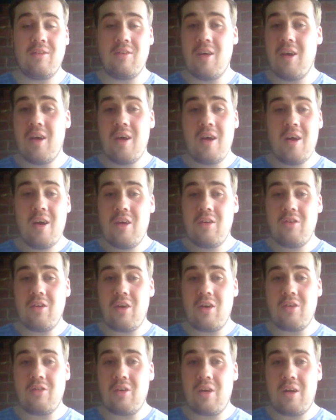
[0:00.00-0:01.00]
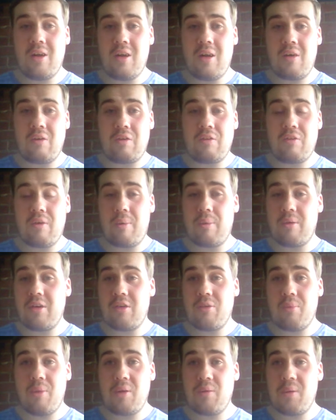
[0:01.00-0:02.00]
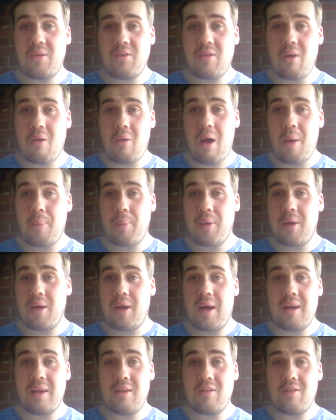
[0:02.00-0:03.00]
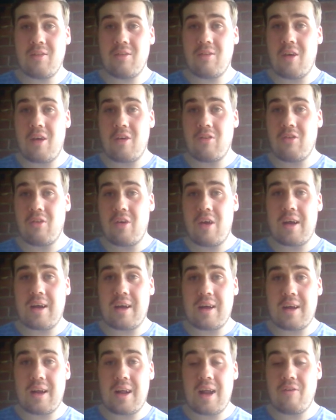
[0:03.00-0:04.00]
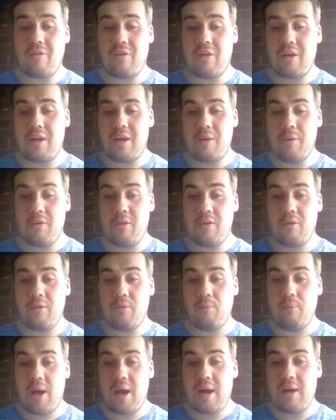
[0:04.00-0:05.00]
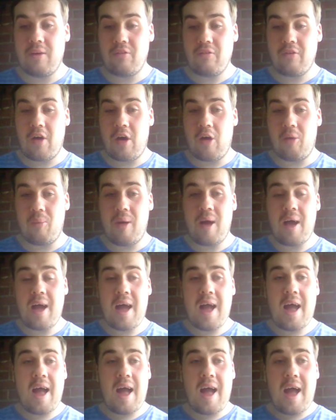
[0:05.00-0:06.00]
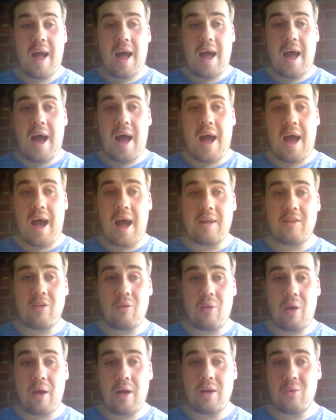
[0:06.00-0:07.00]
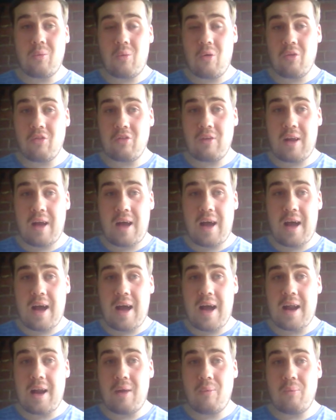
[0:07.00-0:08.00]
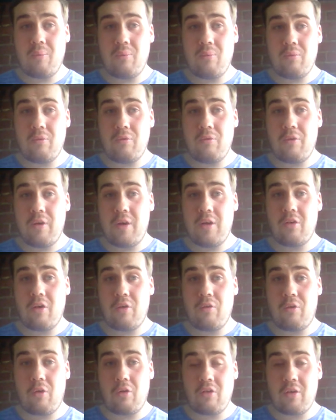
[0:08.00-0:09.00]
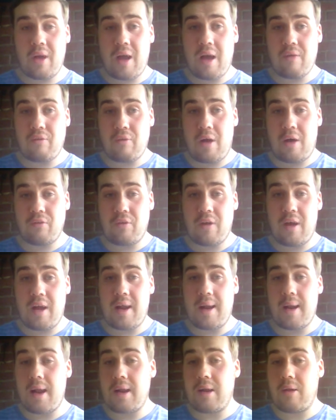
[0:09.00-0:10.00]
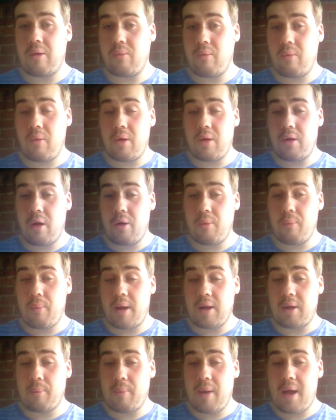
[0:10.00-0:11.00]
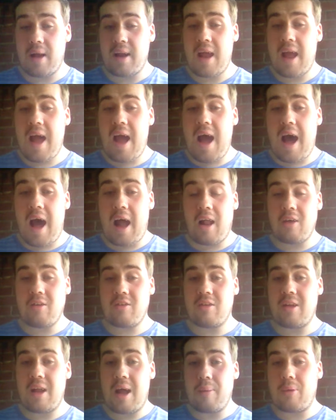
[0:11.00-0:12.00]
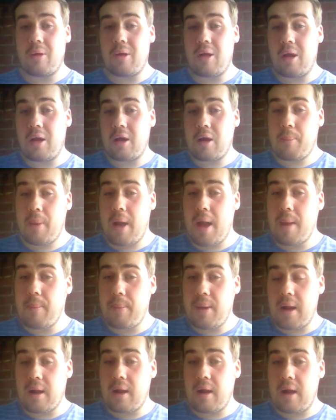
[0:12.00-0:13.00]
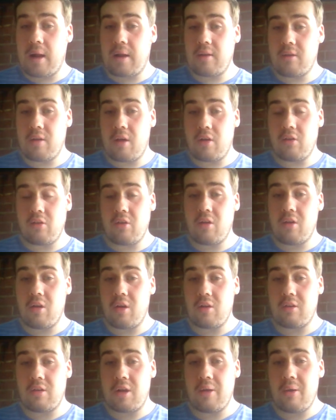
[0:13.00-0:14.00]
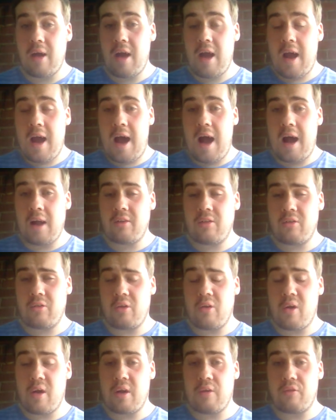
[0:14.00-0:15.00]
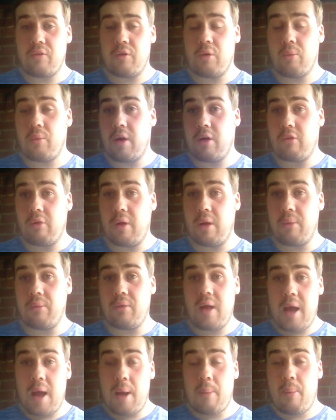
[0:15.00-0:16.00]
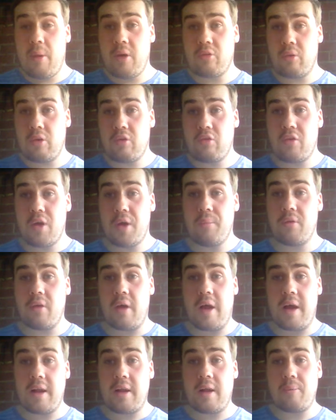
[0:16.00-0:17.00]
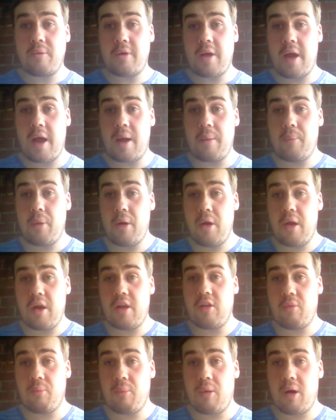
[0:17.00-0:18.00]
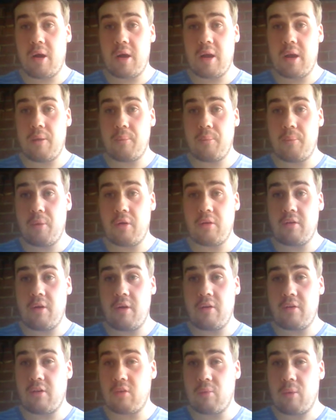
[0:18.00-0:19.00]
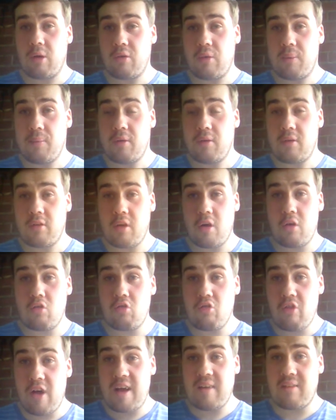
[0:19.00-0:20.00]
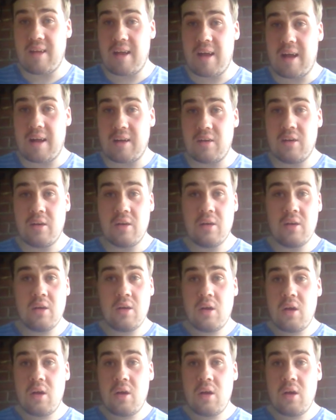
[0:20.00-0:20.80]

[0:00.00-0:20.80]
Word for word: it's just such a lovely film. It just makes me so happy, and it's such a cleverly made film. And so I ended up watching that, and then finished off watching Ever After, and then ended up going back to bed and I slept like a baby and I had such a good night's sleep. Had quite a few weird dreams. Most of my dreams end up getting put into my book series because my dreams are so crazy and